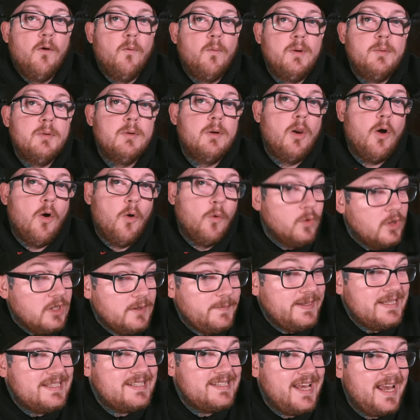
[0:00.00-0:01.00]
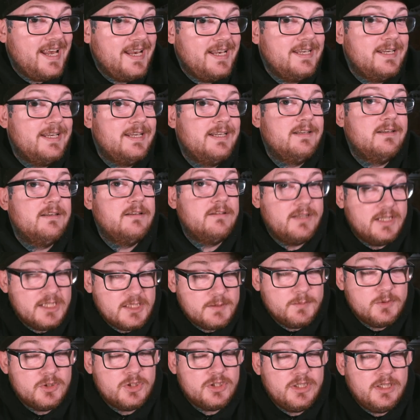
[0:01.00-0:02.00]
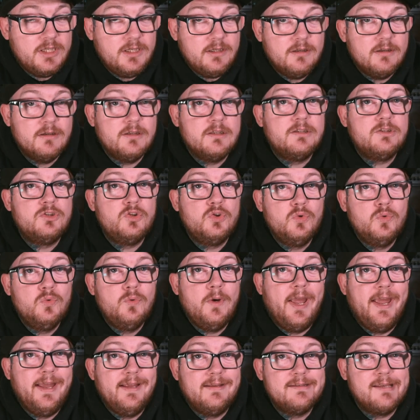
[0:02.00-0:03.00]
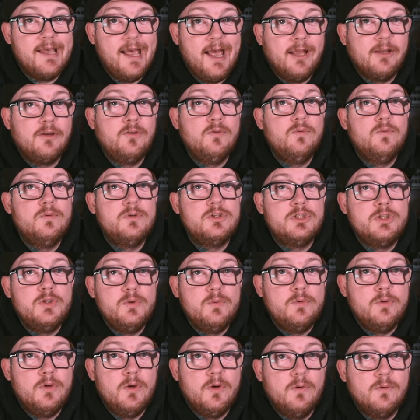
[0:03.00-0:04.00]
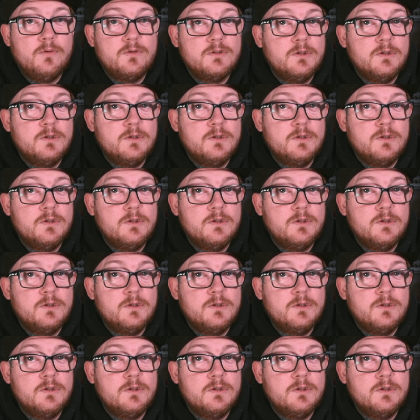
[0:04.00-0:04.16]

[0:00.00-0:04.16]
We will only be sending this machine to a tattoo studio.